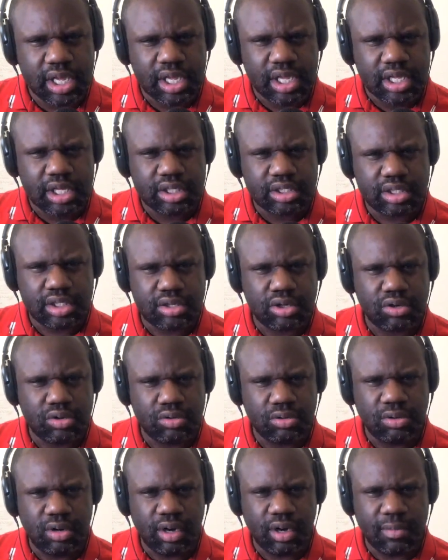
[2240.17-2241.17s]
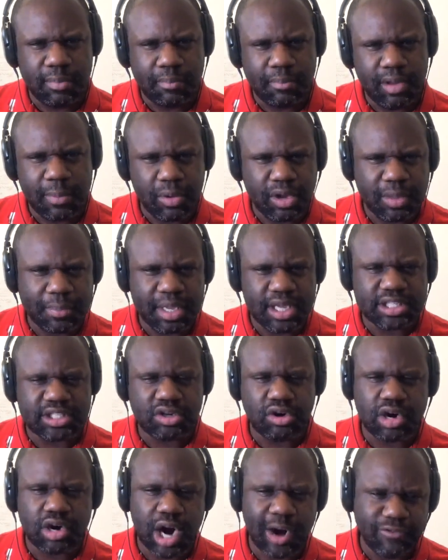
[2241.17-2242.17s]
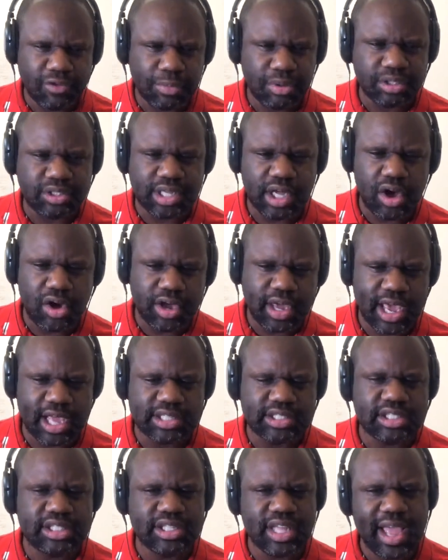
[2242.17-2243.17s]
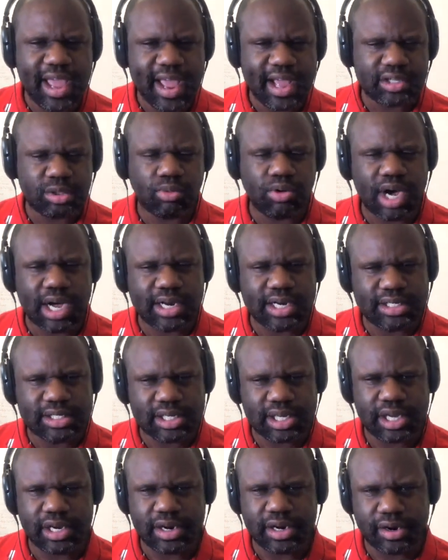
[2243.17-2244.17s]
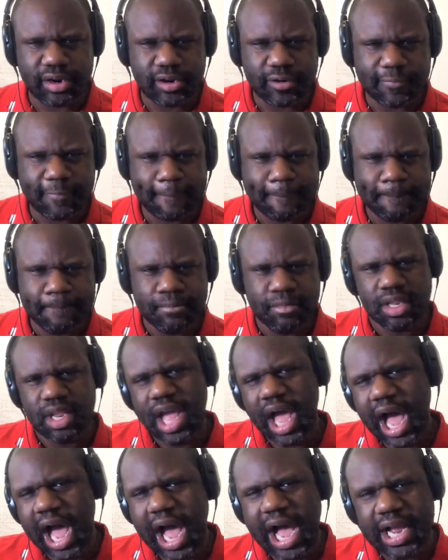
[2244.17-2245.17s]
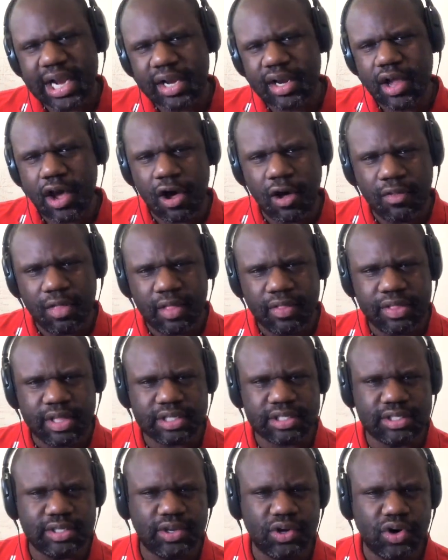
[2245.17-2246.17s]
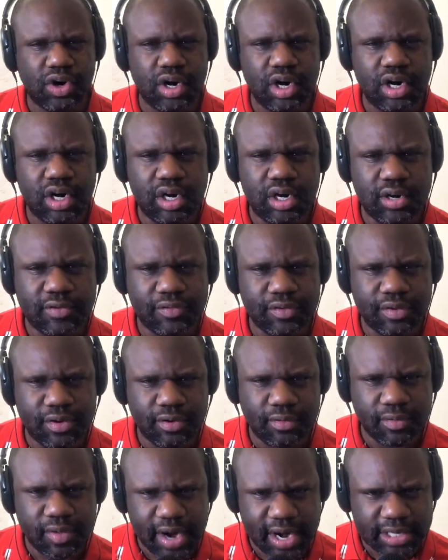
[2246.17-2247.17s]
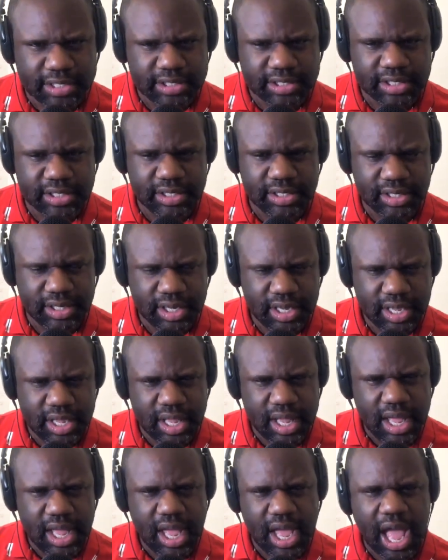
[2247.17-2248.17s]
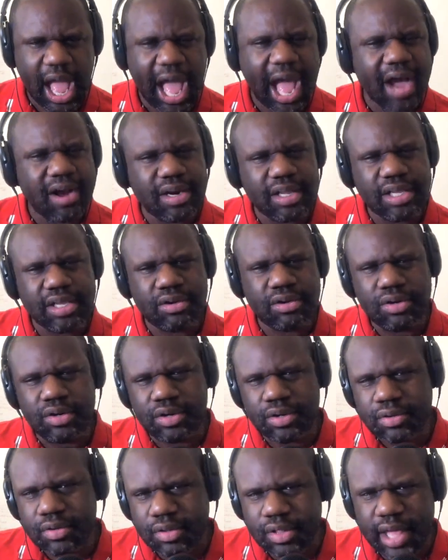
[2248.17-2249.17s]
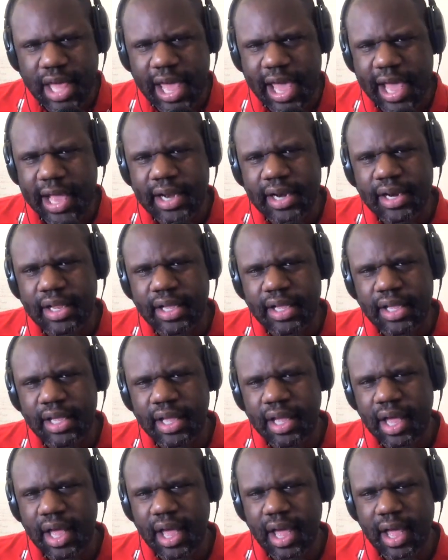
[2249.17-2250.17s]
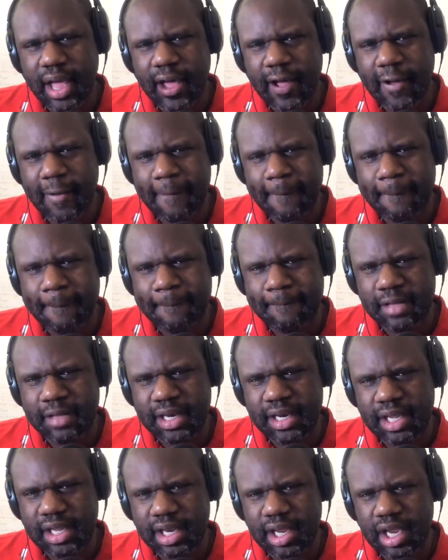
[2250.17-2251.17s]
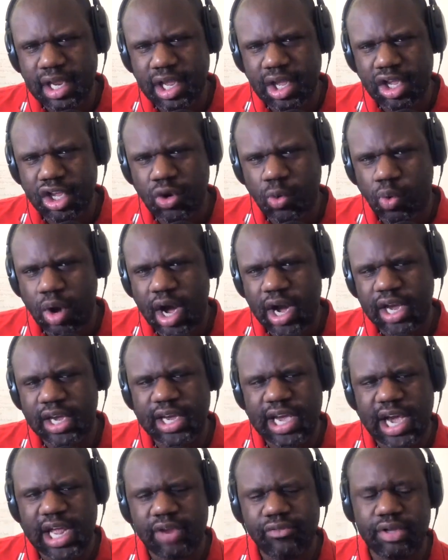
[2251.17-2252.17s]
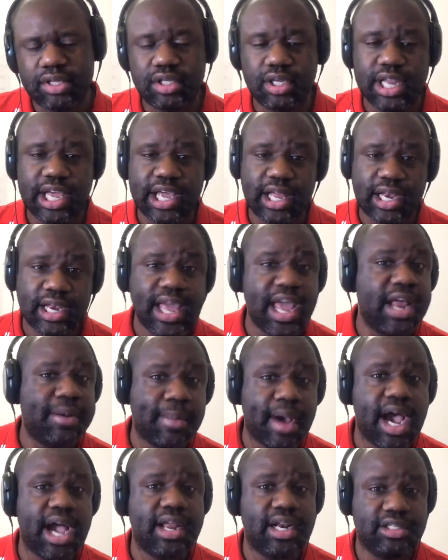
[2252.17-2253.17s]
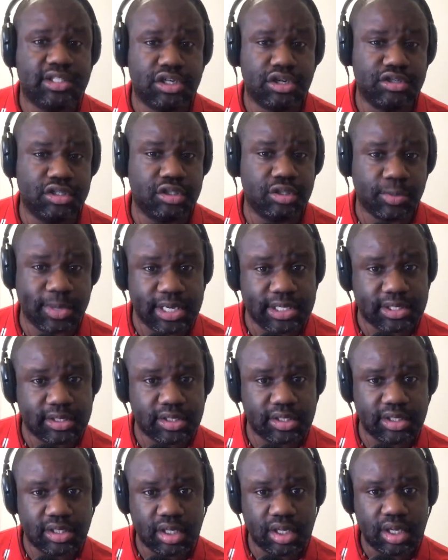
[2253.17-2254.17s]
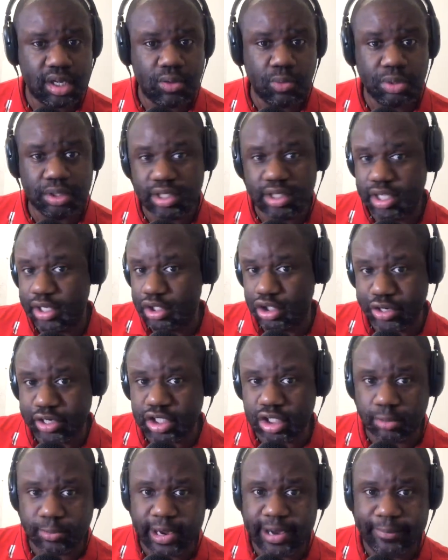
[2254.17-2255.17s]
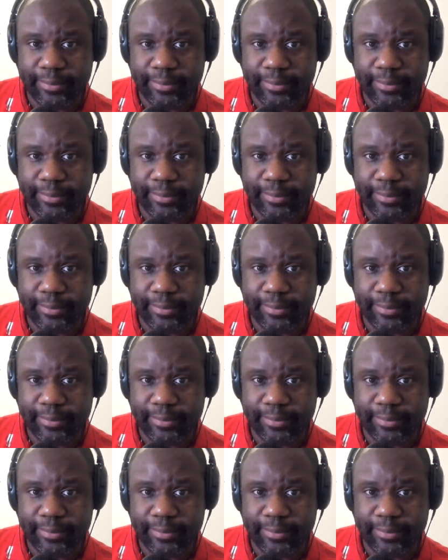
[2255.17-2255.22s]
to people can be so comfortable to say, okay, since Antoine is here, I know that this is going in a different direction. How do you do that? Um, and, and, and you're walking kind of into like a landmine in certain situations with the attrition rate